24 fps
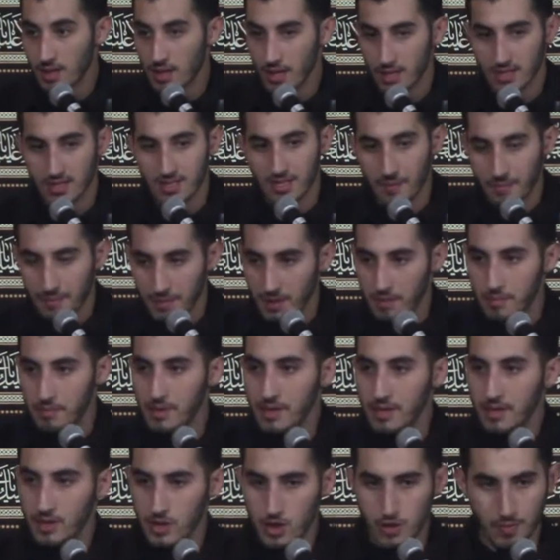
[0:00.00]
is something
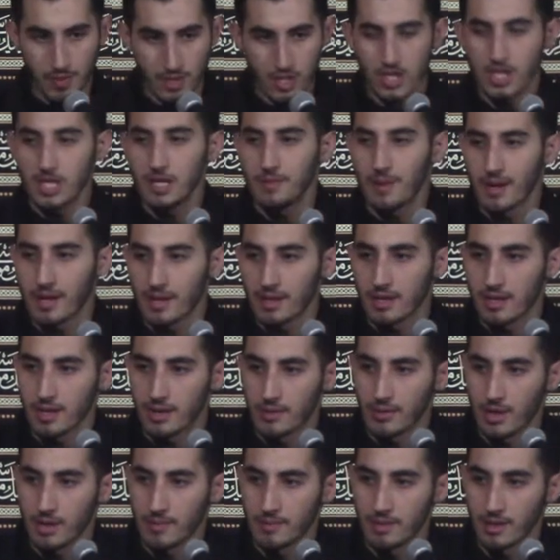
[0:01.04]
big, especially back then in
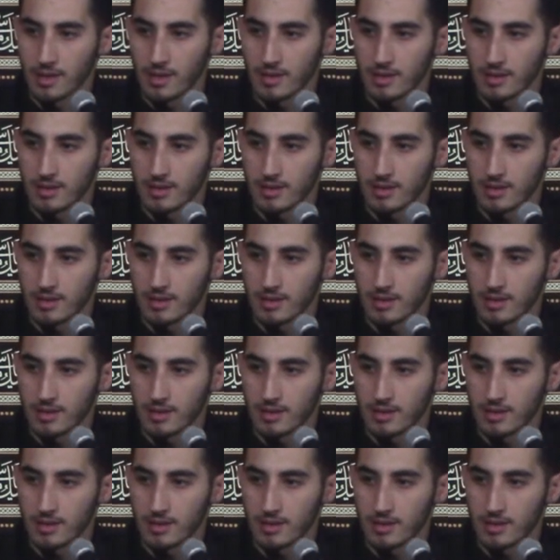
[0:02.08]
Arabia.